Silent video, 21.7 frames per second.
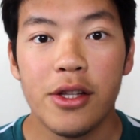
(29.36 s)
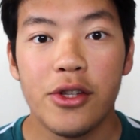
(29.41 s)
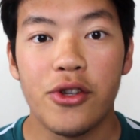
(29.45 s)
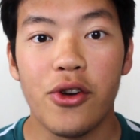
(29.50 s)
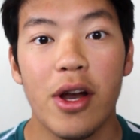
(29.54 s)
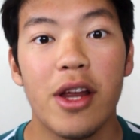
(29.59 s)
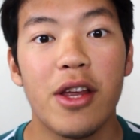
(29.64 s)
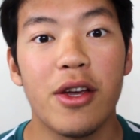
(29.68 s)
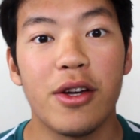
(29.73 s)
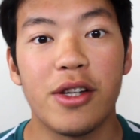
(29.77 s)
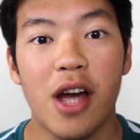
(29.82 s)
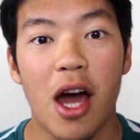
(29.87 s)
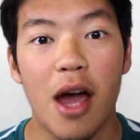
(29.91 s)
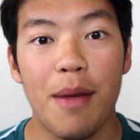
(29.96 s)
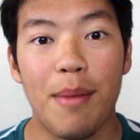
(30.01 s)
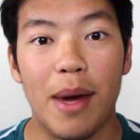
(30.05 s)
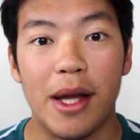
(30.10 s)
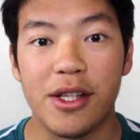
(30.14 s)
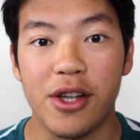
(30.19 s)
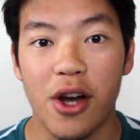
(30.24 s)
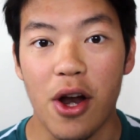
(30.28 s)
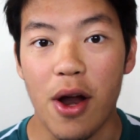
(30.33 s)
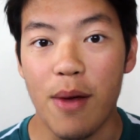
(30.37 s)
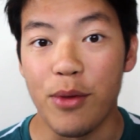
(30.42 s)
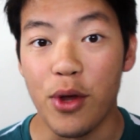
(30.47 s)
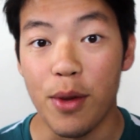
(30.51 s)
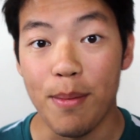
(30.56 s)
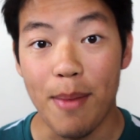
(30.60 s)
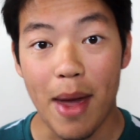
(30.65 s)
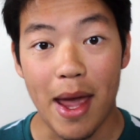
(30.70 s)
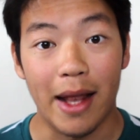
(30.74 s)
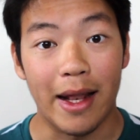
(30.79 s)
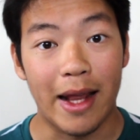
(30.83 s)
During your time at Durham,
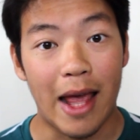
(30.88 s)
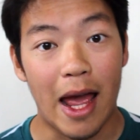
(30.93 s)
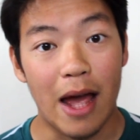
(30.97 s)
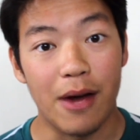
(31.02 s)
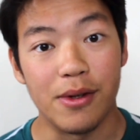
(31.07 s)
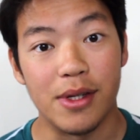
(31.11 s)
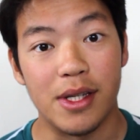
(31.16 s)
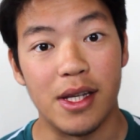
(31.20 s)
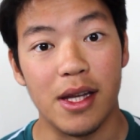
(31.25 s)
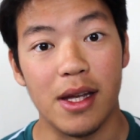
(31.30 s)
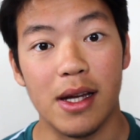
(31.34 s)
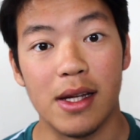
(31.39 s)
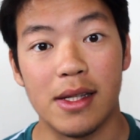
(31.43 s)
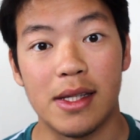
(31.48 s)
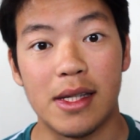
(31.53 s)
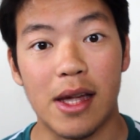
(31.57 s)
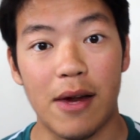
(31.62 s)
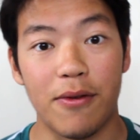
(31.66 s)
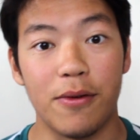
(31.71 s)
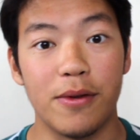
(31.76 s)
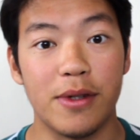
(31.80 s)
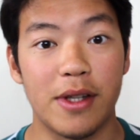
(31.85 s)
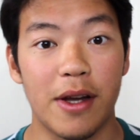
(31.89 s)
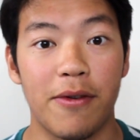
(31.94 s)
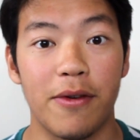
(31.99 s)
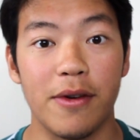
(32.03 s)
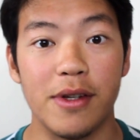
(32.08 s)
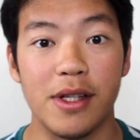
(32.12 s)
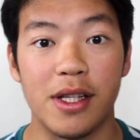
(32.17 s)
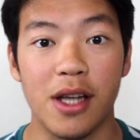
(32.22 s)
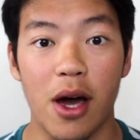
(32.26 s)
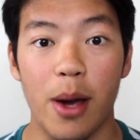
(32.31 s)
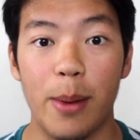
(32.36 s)
you may encounter several
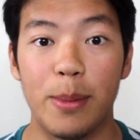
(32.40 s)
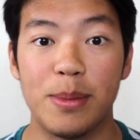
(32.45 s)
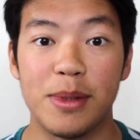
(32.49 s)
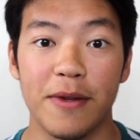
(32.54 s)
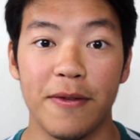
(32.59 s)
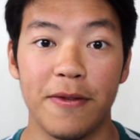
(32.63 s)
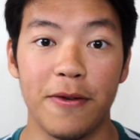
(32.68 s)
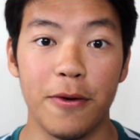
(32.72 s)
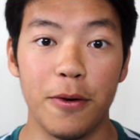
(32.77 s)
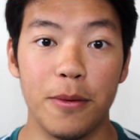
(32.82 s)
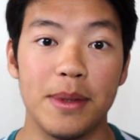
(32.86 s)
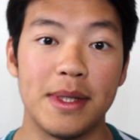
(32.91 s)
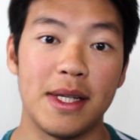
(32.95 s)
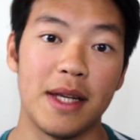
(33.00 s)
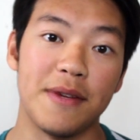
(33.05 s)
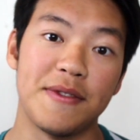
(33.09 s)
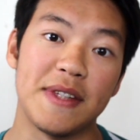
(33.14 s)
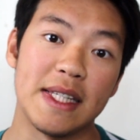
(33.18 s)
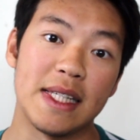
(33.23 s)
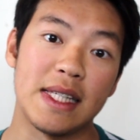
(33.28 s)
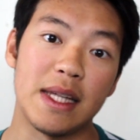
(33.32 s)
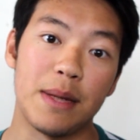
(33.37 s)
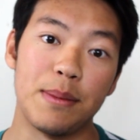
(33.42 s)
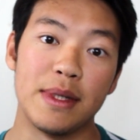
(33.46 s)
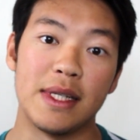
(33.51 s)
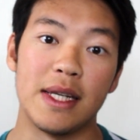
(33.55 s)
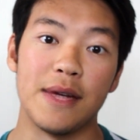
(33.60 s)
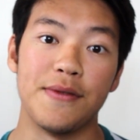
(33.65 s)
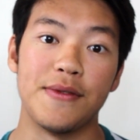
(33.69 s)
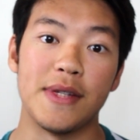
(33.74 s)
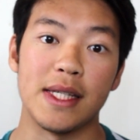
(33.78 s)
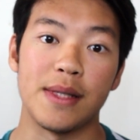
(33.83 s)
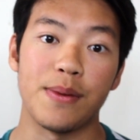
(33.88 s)
different types of formatives and
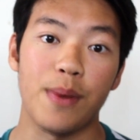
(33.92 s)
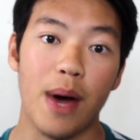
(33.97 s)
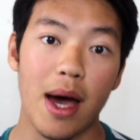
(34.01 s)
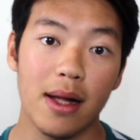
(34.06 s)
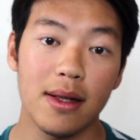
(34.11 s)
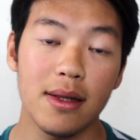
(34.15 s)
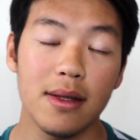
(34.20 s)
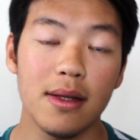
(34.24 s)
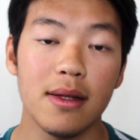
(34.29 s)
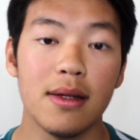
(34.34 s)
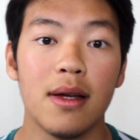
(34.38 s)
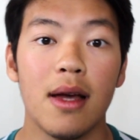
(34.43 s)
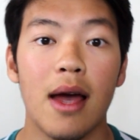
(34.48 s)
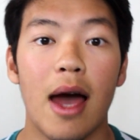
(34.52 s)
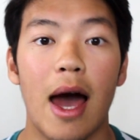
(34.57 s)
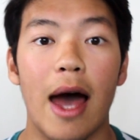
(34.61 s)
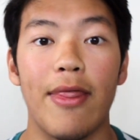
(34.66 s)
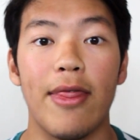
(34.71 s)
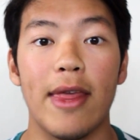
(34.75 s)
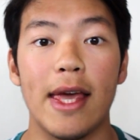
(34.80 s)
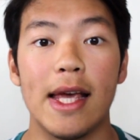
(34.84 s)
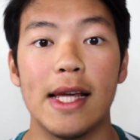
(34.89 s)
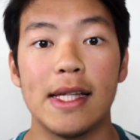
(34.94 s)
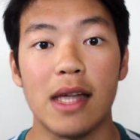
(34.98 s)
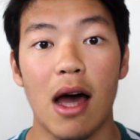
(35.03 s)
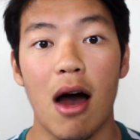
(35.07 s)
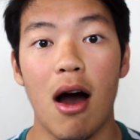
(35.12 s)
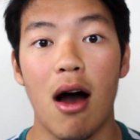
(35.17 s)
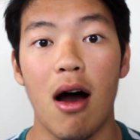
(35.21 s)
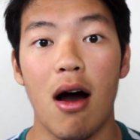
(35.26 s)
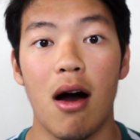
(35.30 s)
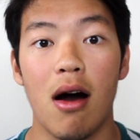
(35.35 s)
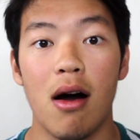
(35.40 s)
summatives as well, and these
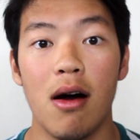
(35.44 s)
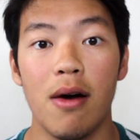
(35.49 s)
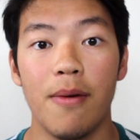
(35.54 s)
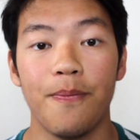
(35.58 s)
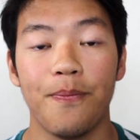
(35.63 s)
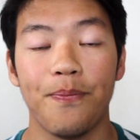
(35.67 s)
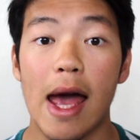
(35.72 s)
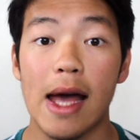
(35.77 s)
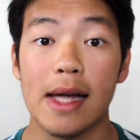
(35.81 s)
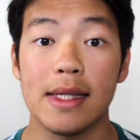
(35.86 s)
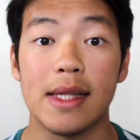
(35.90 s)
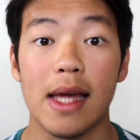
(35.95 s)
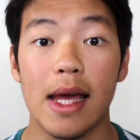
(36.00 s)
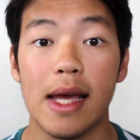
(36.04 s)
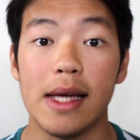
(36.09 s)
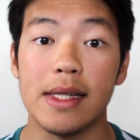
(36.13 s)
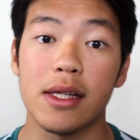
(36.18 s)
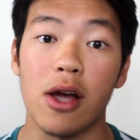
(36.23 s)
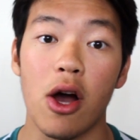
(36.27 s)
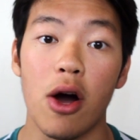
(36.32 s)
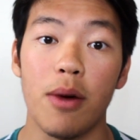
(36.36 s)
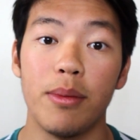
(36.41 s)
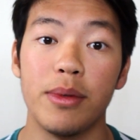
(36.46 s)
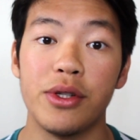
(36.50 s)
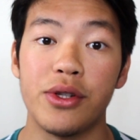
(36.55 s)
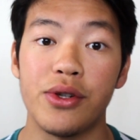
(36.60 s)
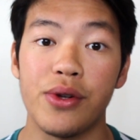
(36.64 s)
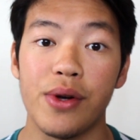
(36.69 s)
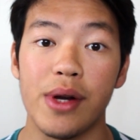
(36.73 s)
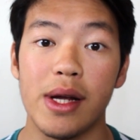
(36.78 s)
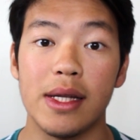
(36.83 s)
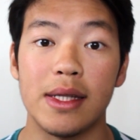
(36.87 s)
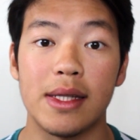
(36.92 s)
are essays,
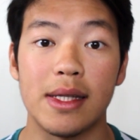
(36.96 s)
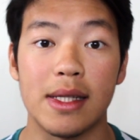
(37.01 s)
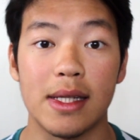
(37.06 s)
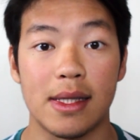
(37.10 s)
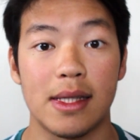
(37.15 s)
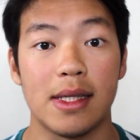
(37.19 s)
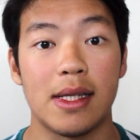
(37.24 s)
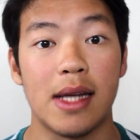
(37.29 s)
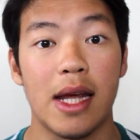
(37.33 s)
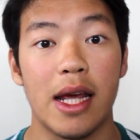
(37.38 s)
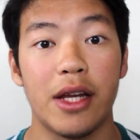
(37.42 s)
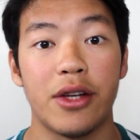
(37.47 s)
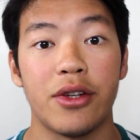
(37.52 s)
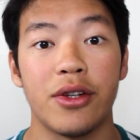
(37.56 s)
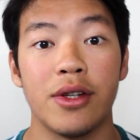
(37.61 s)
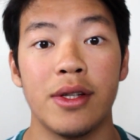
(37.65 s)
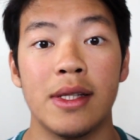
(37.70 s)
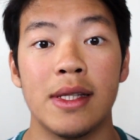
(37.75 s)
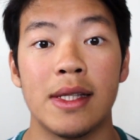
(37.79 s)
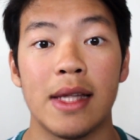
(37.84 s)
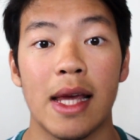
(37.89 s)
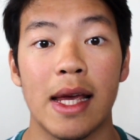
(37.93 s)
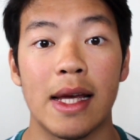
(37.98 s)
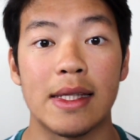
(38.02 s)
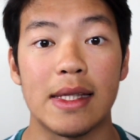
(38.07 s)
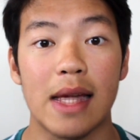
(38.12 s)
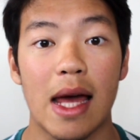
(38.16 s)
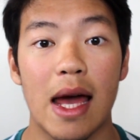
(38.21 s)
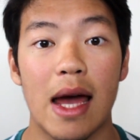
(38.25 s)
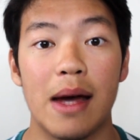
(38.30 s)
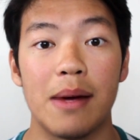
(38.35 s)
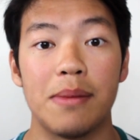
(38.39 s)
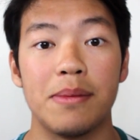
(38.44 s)
commentaries, dissertations,
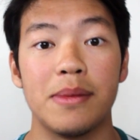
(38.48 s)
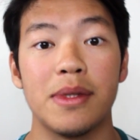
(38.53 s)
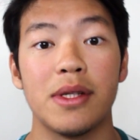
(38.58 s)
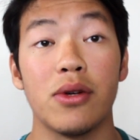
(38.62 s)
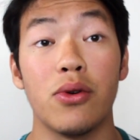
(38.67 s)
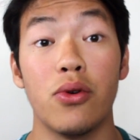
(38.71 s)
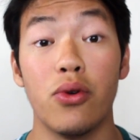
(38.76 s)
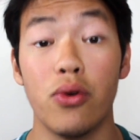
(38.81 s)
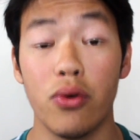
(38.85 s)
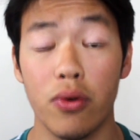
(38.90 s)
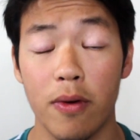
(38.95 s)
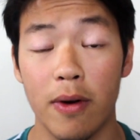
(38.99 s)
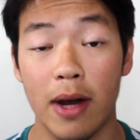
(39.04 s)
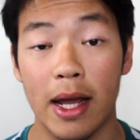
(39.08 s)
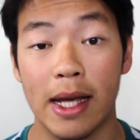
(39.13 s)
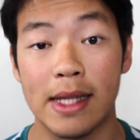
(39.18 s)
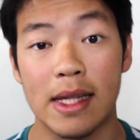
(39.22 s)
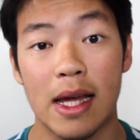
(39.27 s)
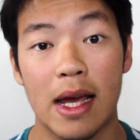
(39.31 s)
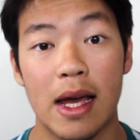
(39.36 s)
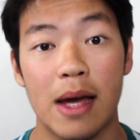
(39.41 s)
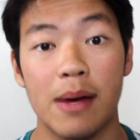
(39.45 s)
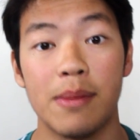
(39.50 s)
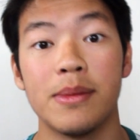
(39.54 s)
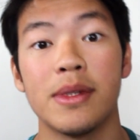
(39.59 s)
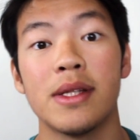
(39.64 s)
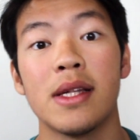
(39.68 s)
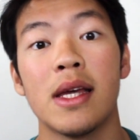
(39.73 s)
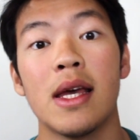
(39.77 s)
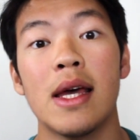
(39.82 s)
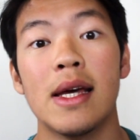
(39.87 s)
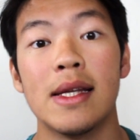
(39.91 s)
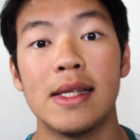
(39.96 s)
exams, oral
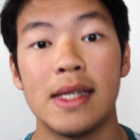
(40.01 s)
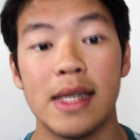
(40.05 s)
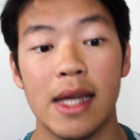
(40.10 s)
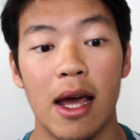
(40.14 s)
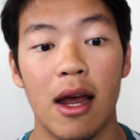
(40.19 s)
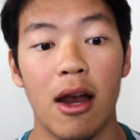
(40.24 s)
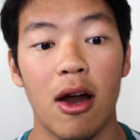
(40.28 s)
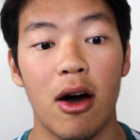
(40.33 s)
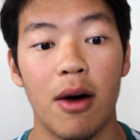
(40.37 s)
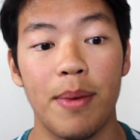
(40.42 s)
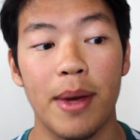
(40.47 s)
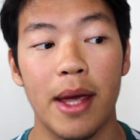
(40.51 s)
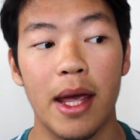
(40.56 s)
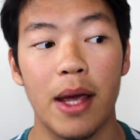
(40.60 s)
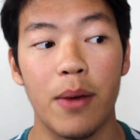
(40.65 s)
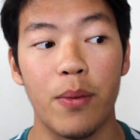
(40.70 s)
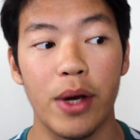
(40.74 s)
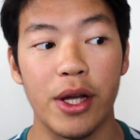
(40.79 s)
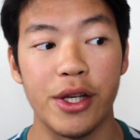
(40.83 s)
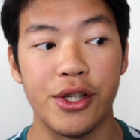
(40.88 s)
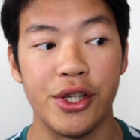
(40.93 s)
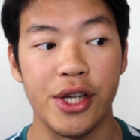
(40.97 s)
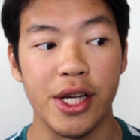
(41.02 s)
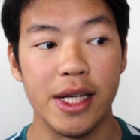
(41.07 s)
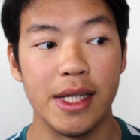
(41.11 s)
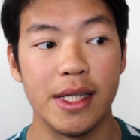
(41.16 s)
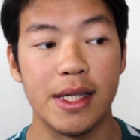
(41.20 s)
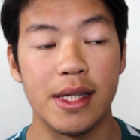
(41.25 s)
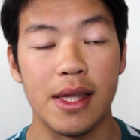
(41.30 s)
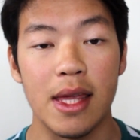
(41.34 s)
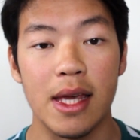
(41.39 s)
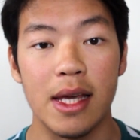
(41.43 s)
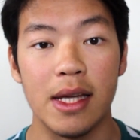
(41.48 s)
exams, TLRP, which
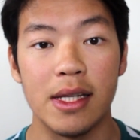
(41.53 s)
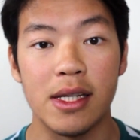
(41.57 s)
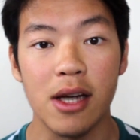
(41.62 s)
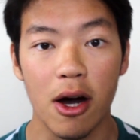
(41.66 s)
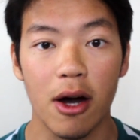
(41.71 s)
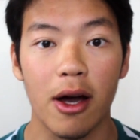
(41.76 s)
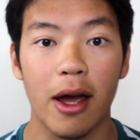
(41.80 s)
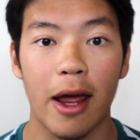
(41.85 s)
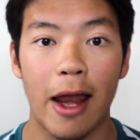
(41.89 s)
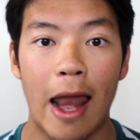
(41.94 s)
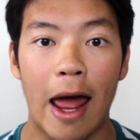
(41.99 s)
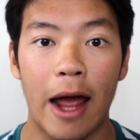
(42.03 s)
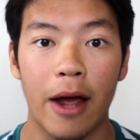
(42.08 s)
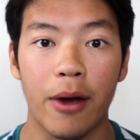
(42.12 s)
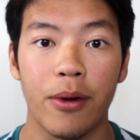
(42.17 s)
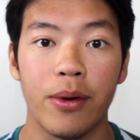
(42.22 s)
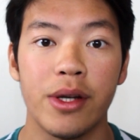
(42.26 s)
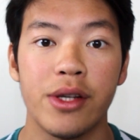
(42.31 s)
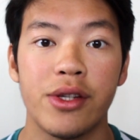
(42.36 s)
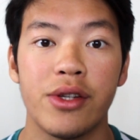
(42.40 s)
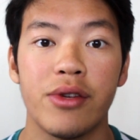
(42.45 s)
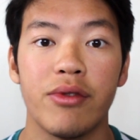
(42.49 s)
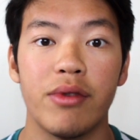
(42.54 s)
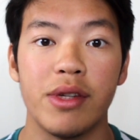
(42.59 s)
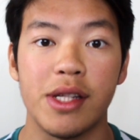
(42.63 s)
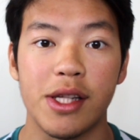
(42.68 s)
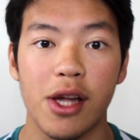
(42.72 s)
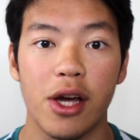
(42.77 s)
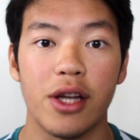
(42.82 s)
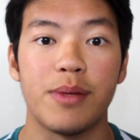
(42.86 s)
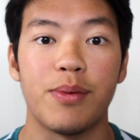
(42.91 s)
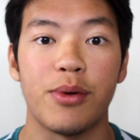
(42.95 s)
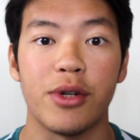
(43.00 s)
is the target language
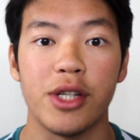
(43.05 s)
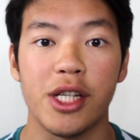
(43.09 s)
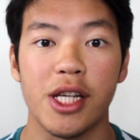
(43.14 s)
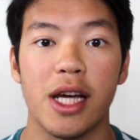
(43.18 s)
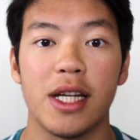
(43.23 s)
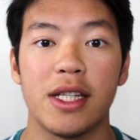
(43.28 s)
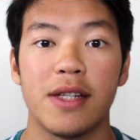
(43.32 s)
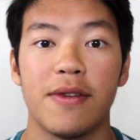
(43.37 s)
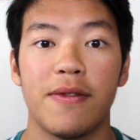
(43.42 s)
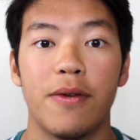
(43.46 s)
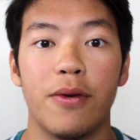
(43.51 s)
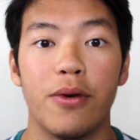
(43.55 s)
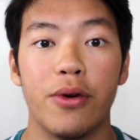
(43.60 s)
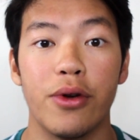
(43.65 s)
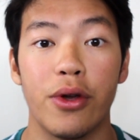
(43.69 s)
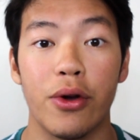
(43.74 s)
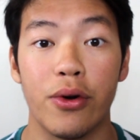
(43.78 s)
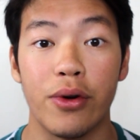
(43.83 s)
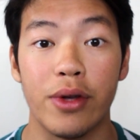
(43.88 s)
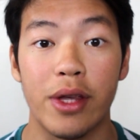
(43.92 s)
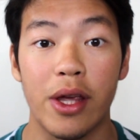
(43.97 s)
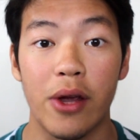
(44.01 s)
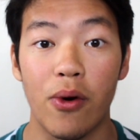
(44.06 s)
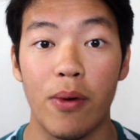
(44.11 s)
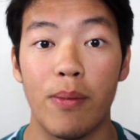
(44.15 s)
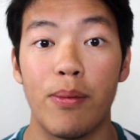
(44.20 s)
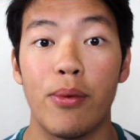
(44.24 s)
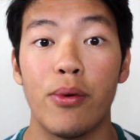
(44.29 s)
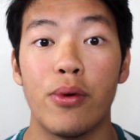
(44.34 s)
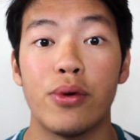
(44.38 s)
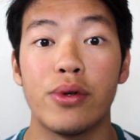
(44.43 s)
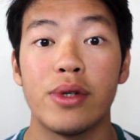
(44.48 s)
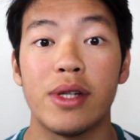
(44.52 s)
research project for your year
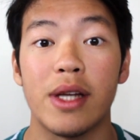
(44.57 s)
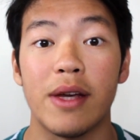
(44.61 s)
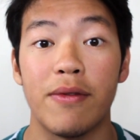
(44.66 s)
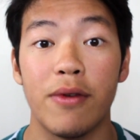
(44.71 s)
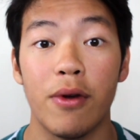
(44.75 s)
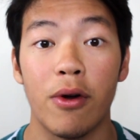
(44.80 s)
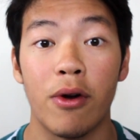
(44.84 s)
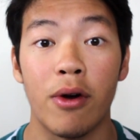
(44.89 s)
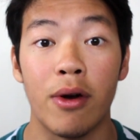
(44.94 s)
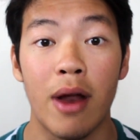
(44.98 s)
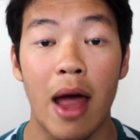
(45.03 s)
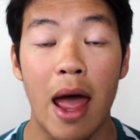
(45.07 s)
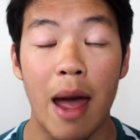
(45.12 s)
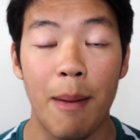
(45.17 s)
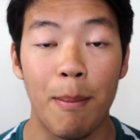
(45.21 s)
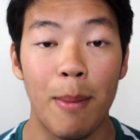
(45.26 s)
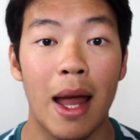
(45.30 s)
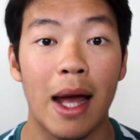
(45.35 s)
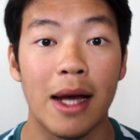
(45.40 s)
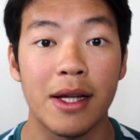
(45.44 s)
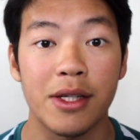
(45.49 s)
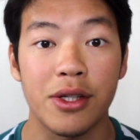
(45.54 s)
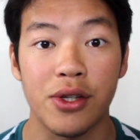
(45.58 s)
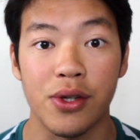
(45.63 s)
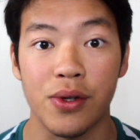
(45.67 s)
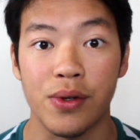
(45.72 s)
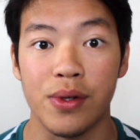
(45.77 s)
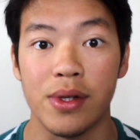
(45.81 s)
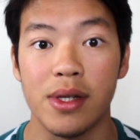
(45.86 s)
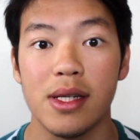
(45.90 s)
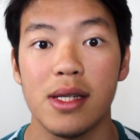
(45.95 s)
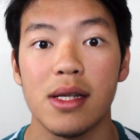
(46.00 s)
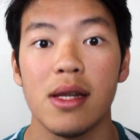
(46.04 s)
abroad if you're an MLAC
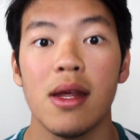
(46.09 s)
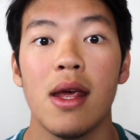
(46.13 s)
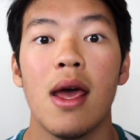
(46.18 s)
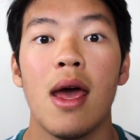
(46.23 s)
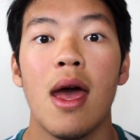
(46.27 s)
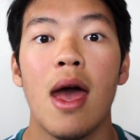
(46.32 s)
student,